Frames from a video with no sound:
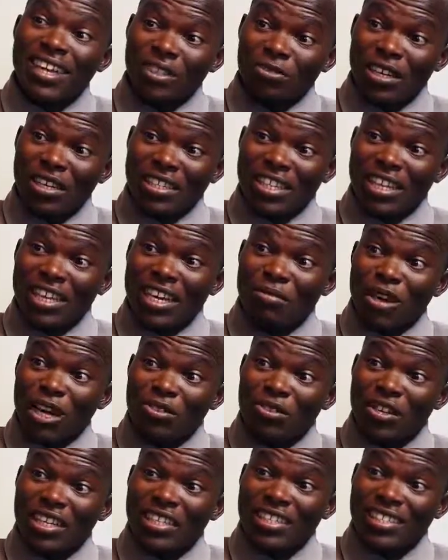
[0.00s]
that one that I'm
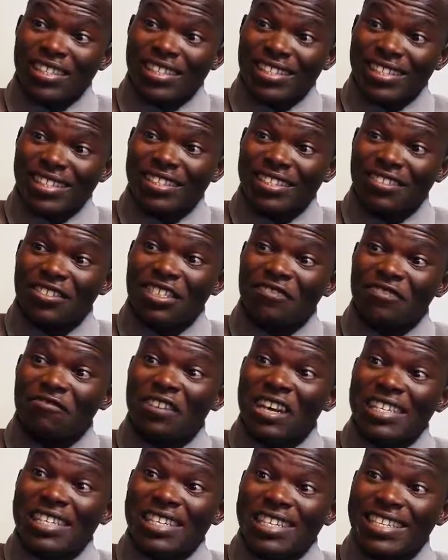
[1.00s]
actually
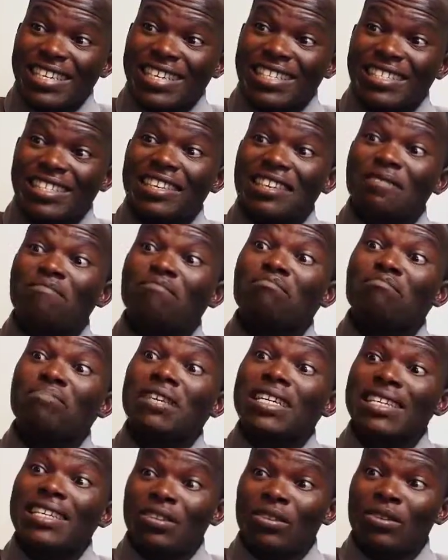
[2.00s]
defining is
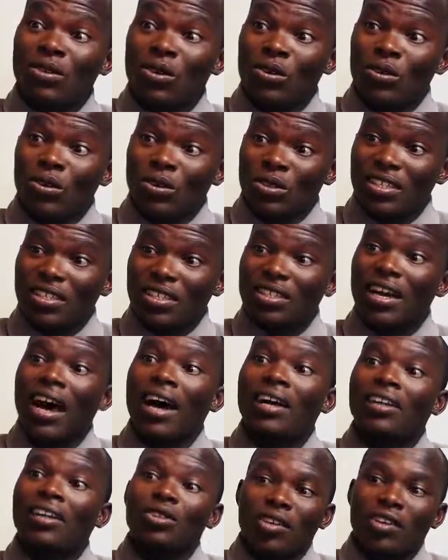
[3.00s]
impaired glucose
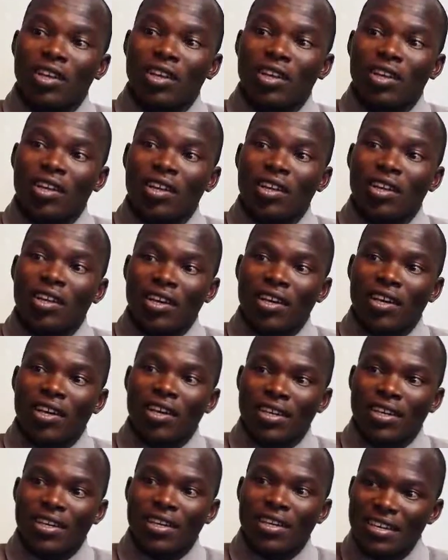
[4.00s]
tolerance.
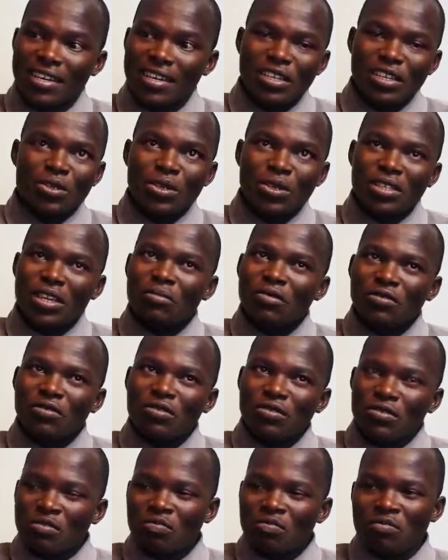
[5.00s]
So some of
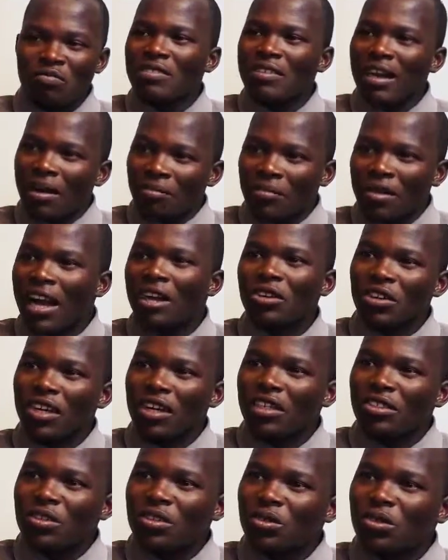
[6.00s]
you may
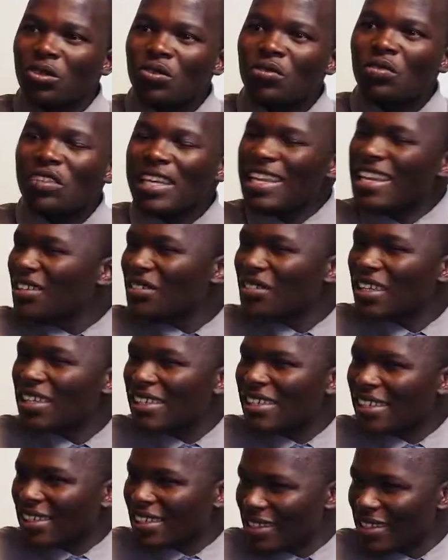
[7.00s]
actually talk of
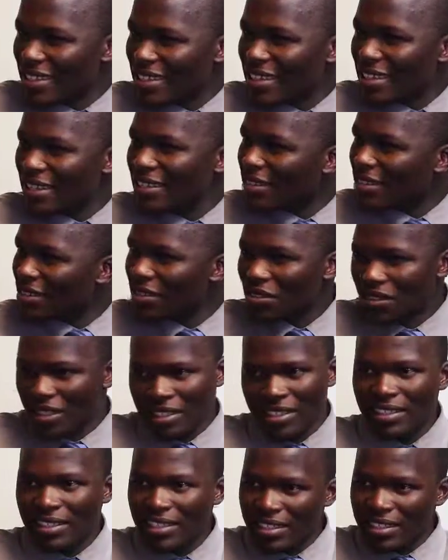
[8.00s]
insulin resistance
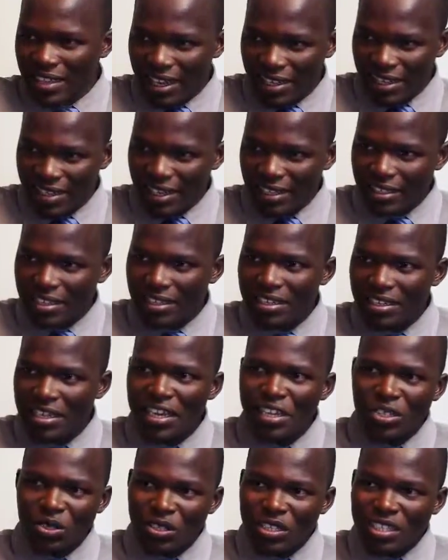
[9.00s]
and things like that.
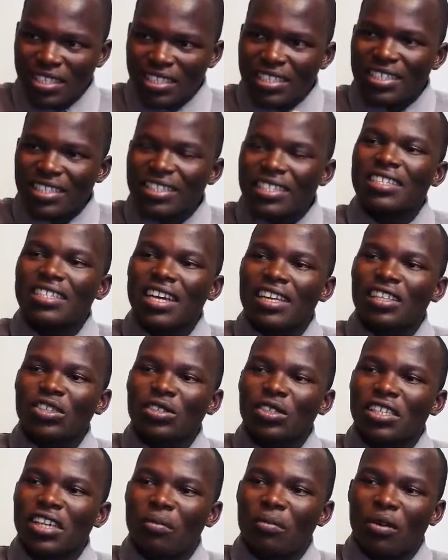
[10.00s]
So it's essentially
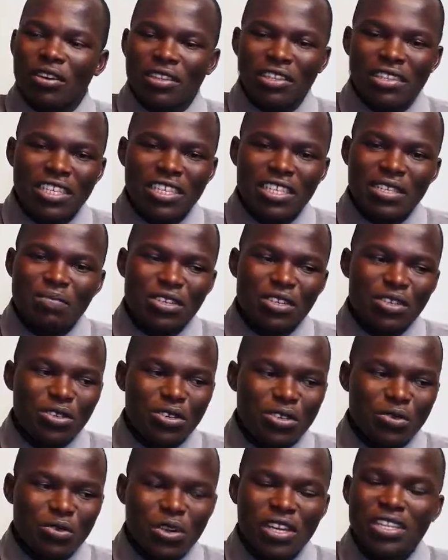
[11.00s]
talking about this
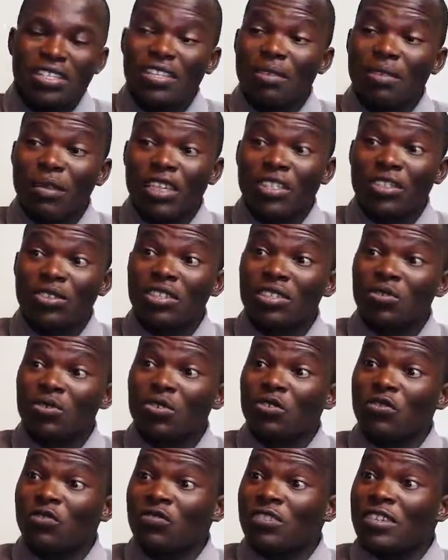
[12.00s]
period where somebody is not
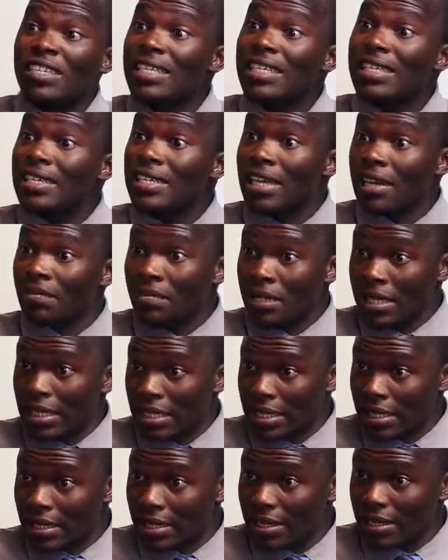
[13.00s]
overtly
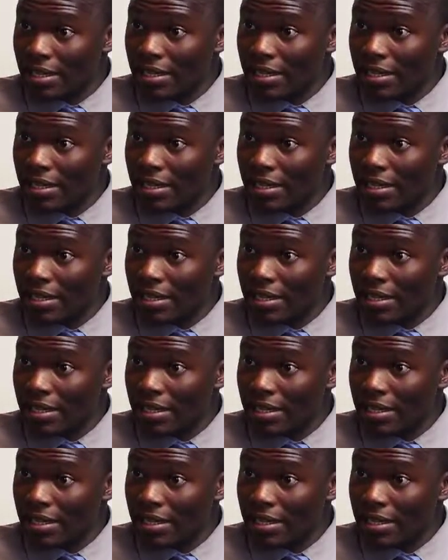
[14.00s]
diabetic,